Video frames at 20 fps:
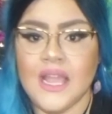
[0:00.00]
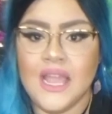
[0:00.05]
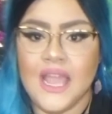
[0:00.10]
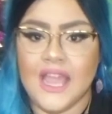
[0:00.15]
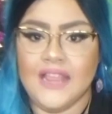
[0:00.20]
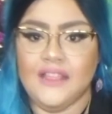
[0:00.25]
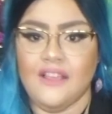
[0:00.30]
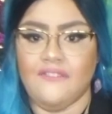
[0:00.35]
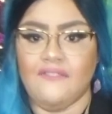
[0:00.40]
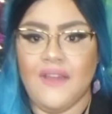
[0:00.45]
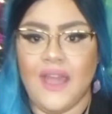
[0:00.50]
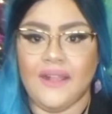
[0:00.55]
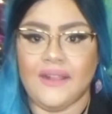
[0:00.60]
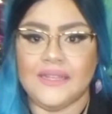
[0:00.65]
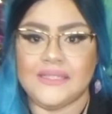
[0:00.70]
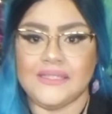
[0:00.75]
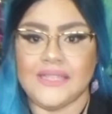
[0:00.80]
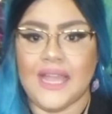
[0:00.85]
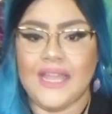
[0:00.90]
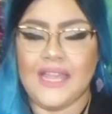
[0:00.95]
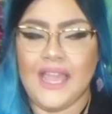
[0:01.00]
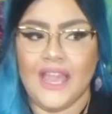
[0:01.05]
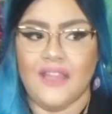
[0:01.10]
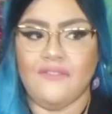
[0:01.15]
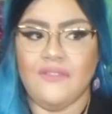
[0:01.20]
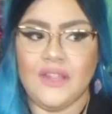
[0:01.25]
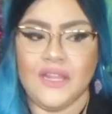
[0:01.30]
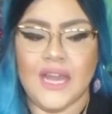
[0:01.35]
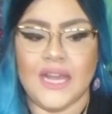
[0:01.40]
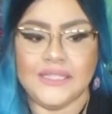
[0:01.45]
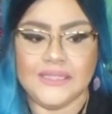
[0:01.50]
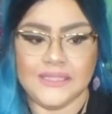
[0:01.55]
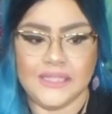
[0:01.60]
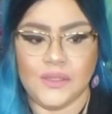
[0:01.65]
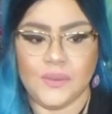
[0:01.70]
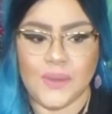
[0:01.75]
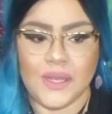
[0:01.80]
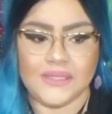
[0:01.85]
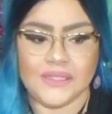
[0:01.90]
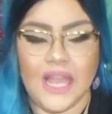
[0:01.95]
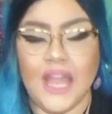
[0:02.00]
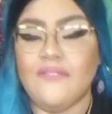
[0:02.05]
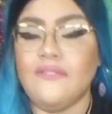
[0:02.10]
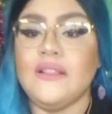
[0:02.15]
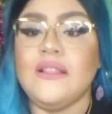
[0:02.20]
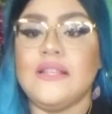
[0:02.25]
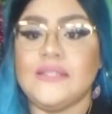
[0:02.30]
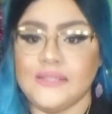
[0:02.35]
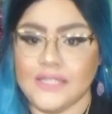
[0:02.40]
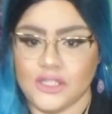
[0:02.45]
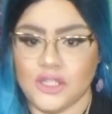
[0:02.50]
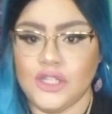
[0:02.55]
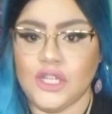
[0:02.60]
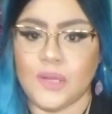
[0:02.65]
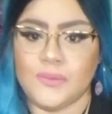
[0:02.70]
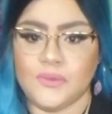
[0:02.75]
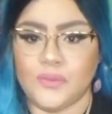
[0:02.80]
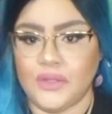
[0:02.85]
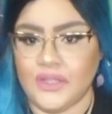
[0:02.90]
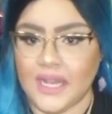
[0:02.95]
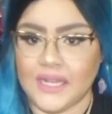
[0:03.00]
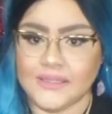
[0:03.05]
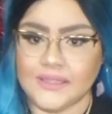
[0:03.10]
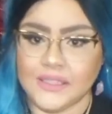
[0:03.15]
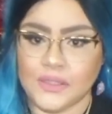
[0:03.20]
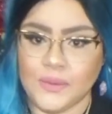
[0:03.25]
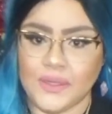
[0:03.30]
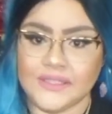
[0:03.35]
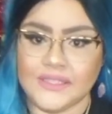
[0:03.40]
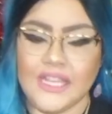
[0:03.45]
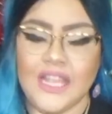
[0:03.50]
And the fact is, like, every consequence, every decision comes with consequence.